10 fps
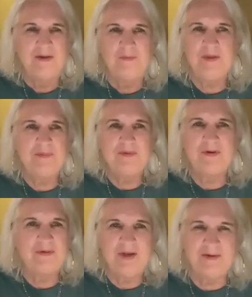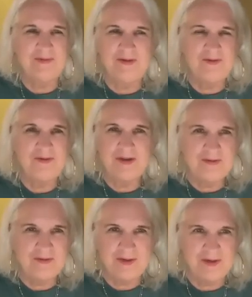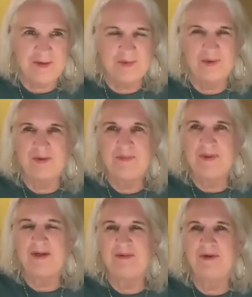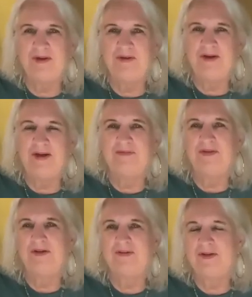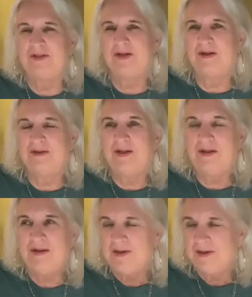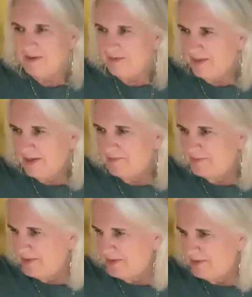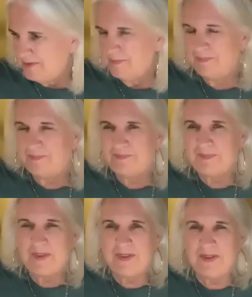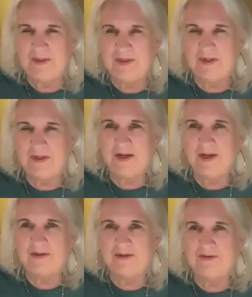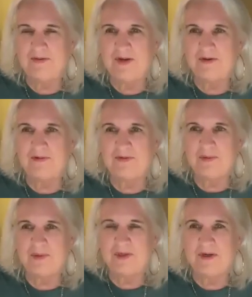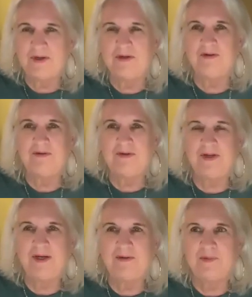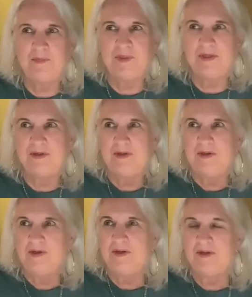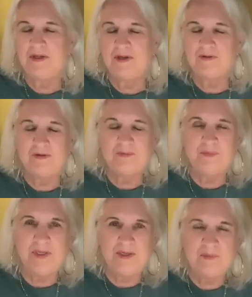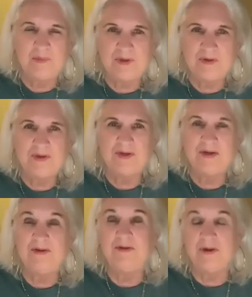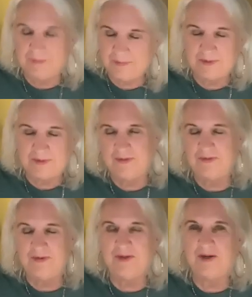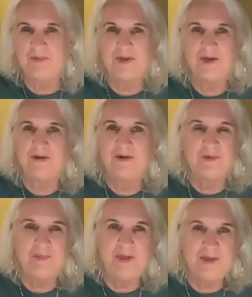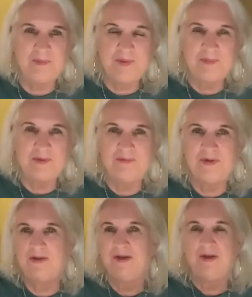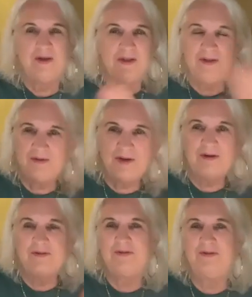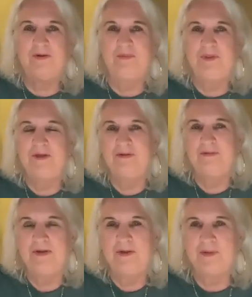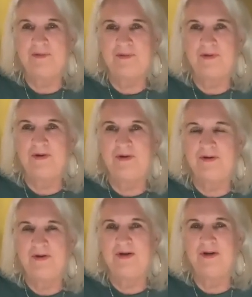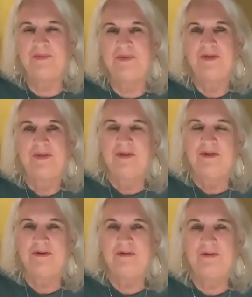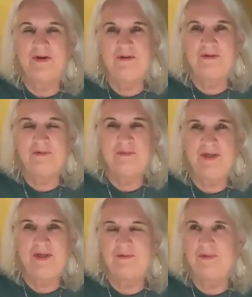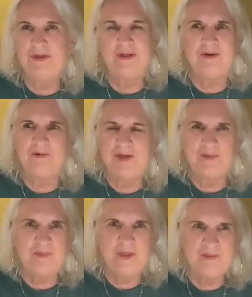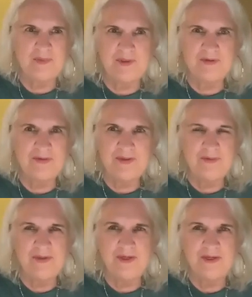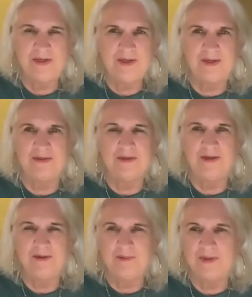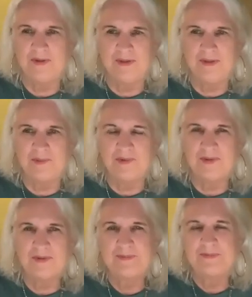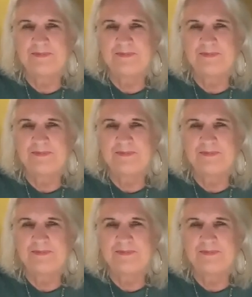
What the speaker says: People don't have these sets anymore, but I wanted to have things like that. And they have in Agnes's house, Leeward Cottage, they have a big collection of Maine books. And I definitely see that when I go to Maine. People have had these houses that have been in the family for a long time. There's tons of really great Maine books that you can't get anywhere anymore.